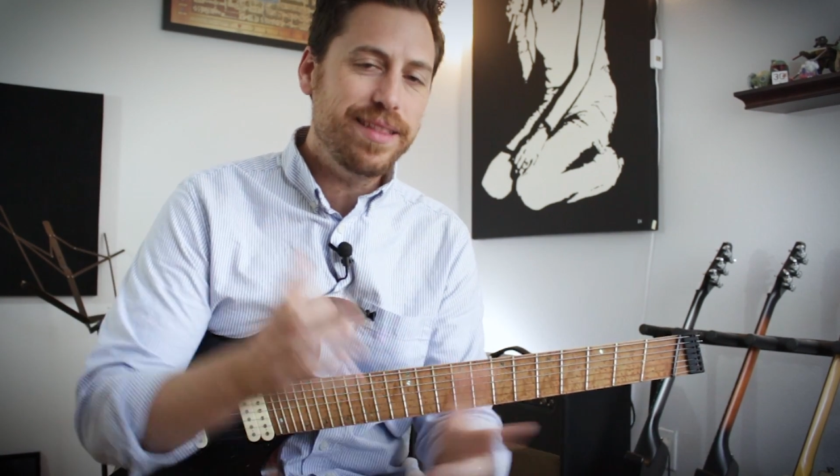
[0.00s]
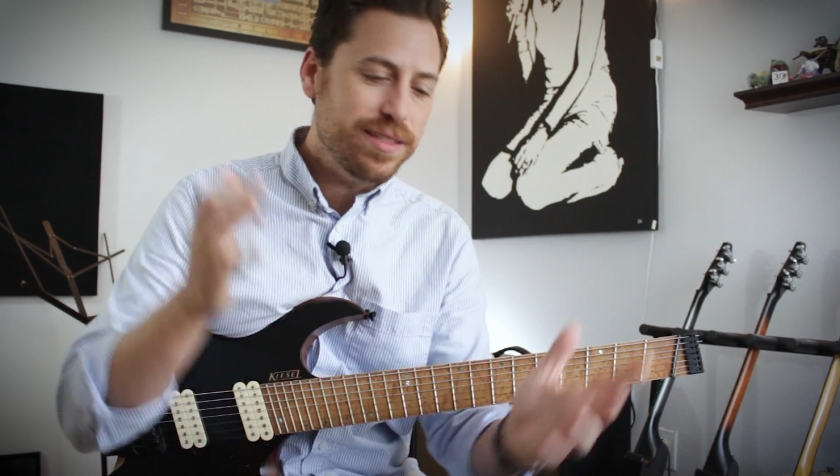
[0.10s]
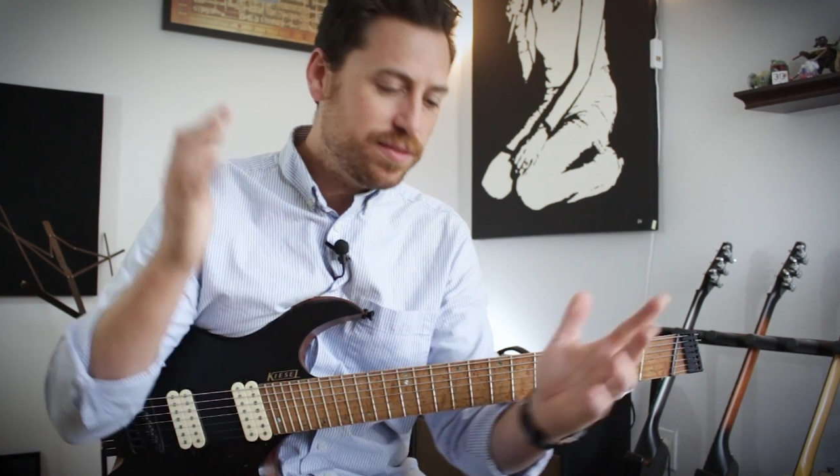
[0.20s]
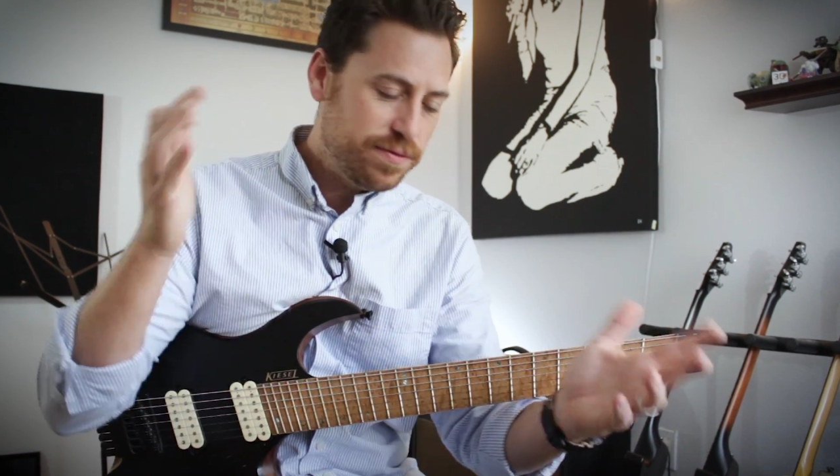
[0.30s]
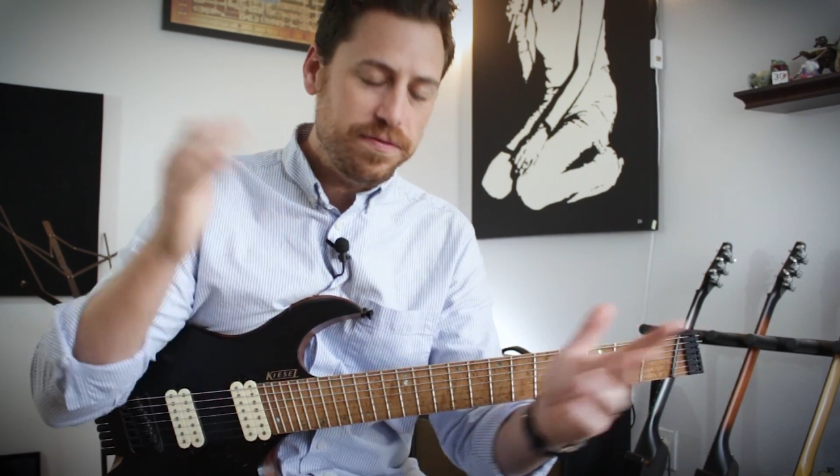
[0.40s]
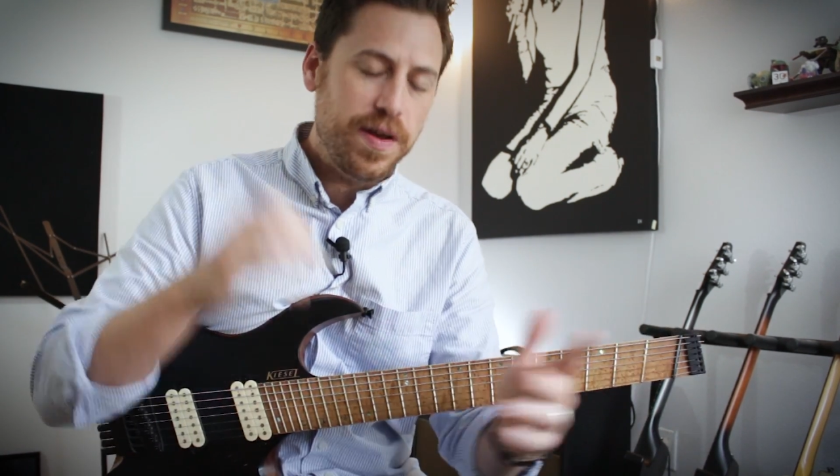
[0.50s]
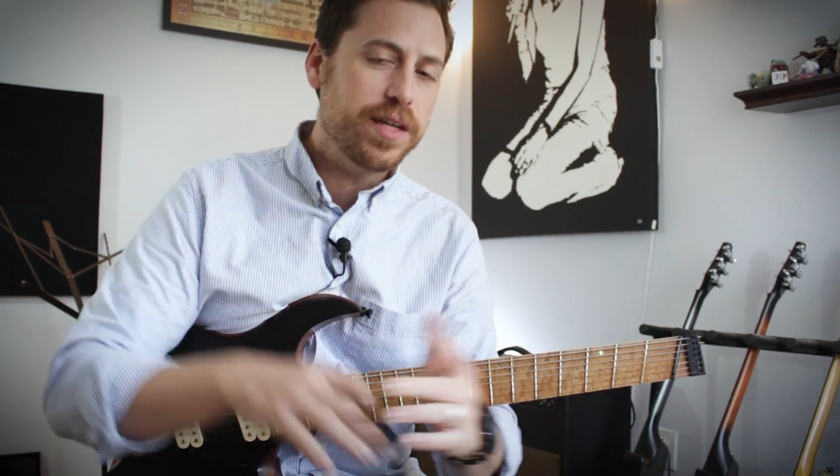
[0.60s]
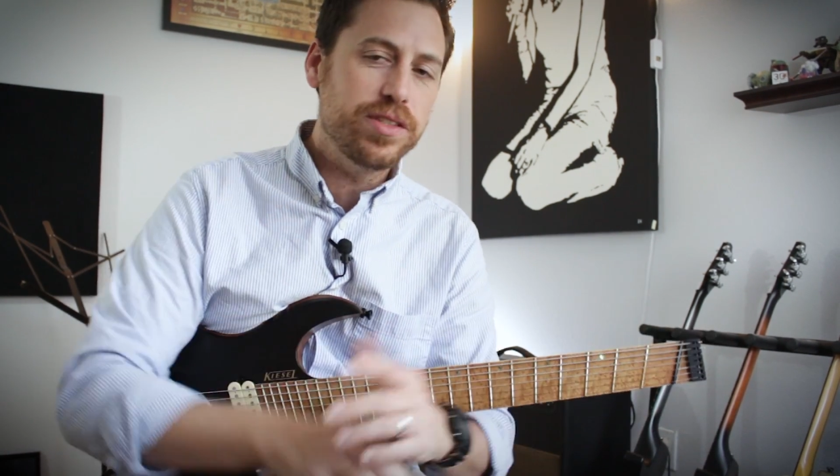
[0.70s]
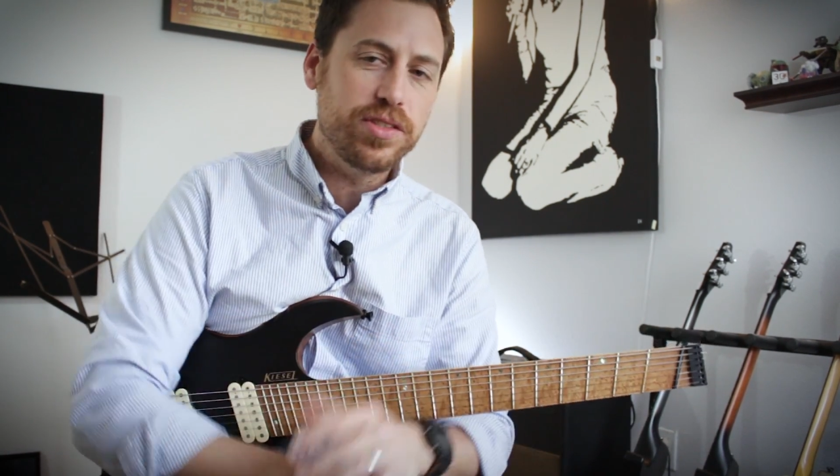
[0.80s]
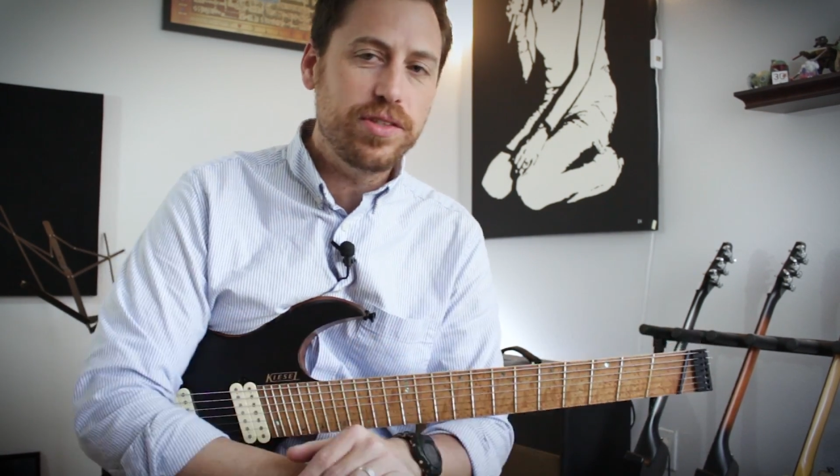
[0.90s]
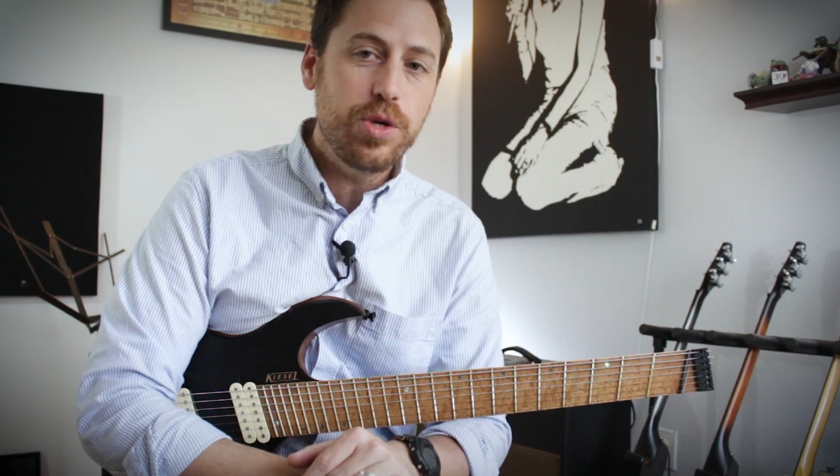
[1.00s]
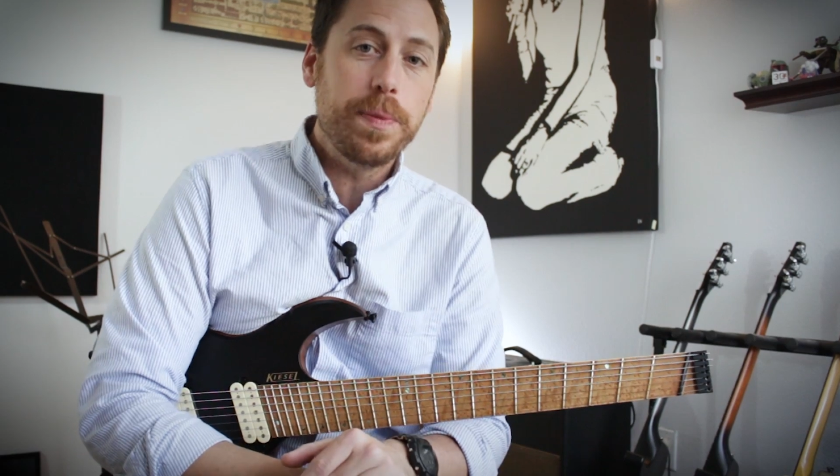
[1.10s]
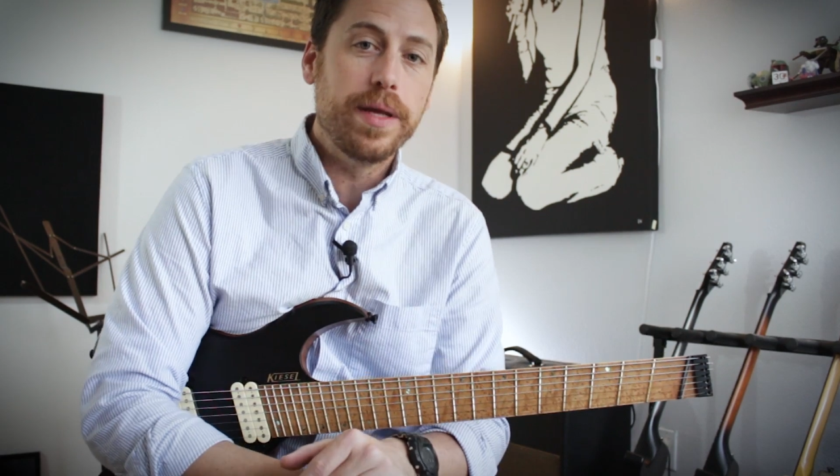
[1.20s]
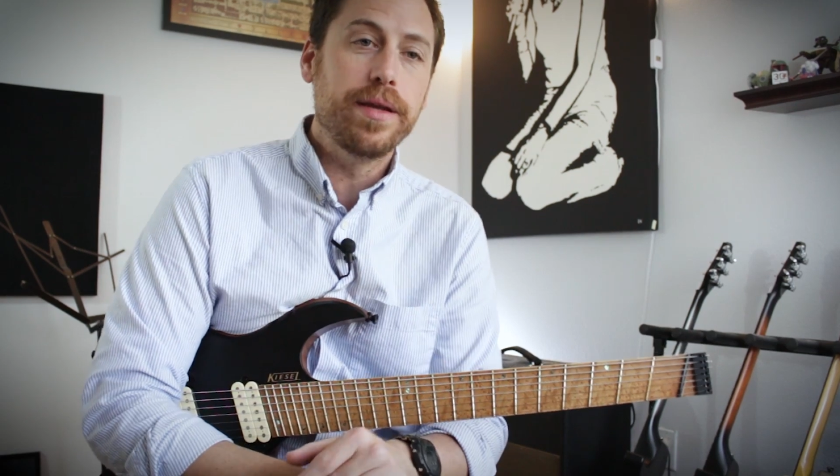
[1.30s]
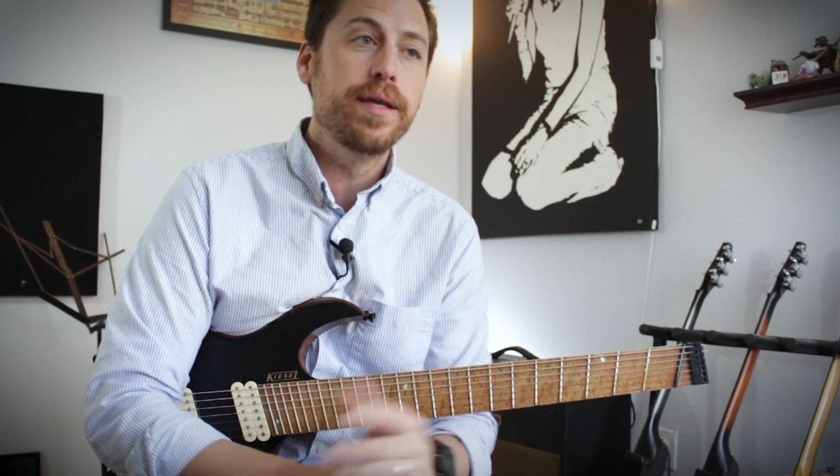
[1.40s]
that's fucking
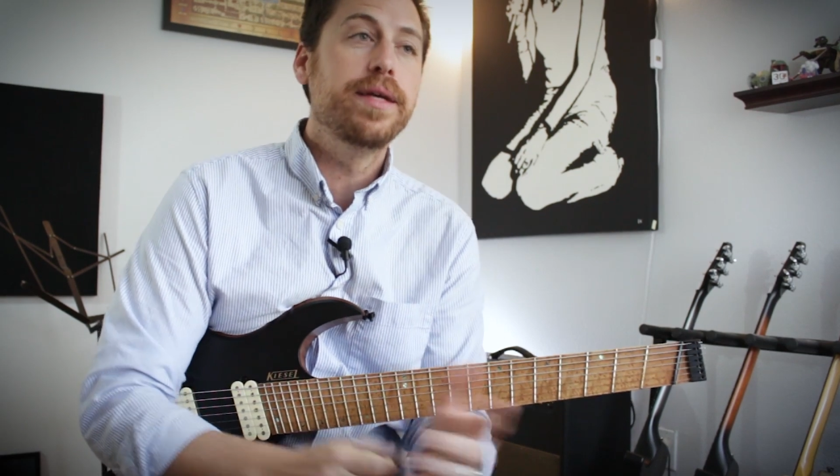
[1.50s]
stupid.